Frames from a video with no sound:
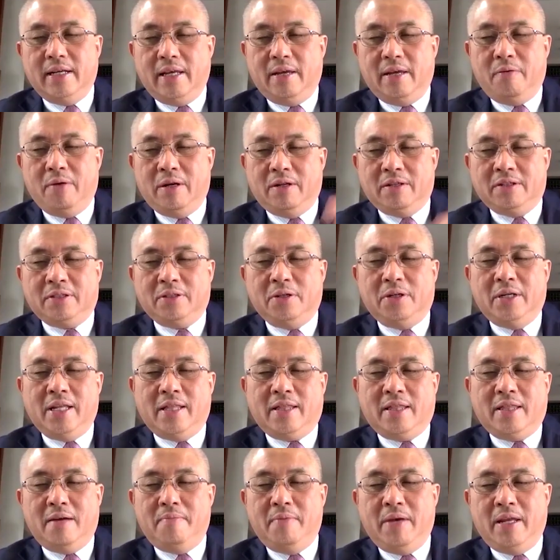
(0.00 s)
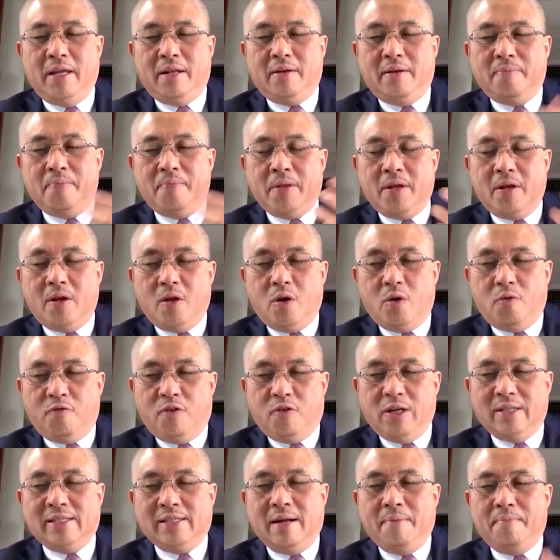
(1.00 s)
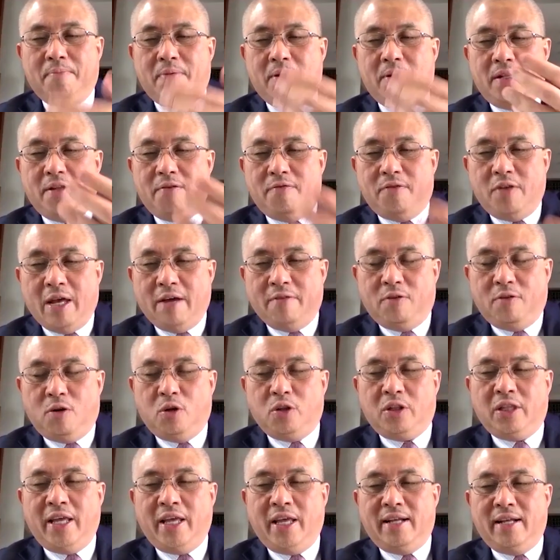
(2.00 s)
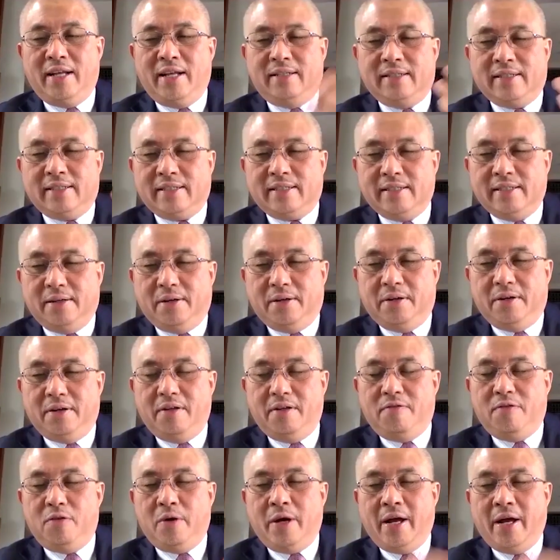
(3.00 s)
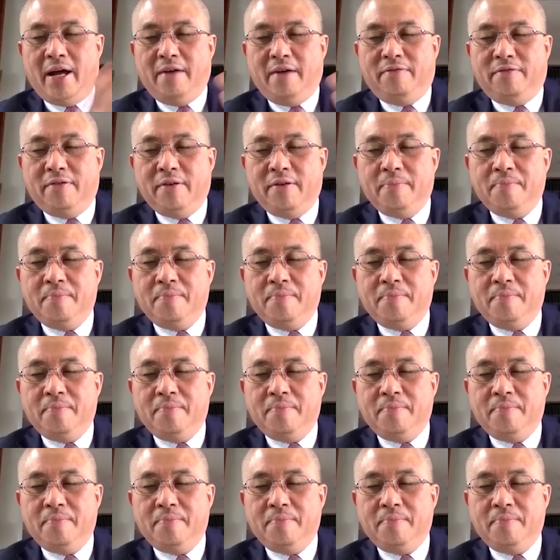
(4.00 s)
It will also determine, for example, if you have hotels or if you have